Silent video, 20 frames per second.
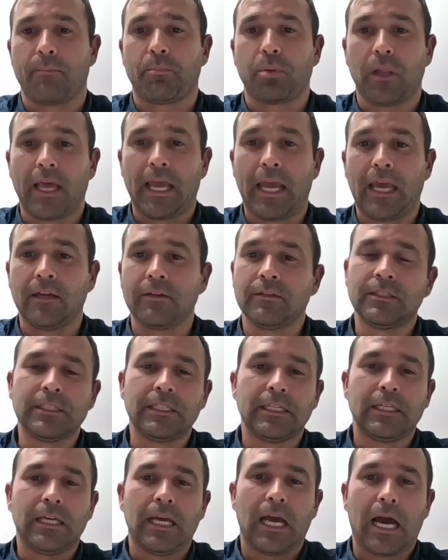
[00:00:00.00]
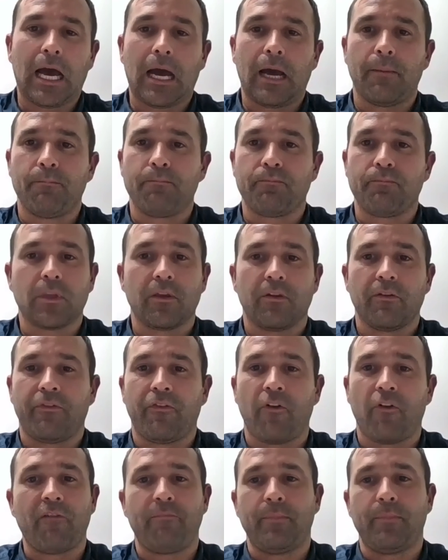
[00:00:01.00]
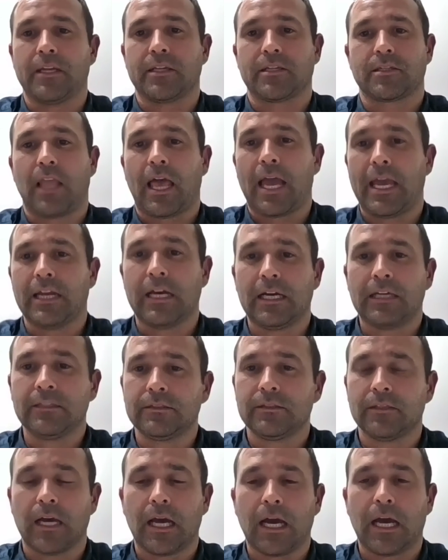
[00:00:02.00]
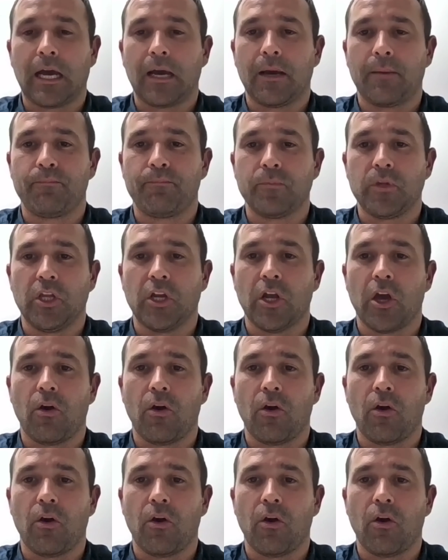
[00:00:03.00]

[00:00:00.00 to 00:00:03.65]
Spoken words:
a plan. 5 minutes later, on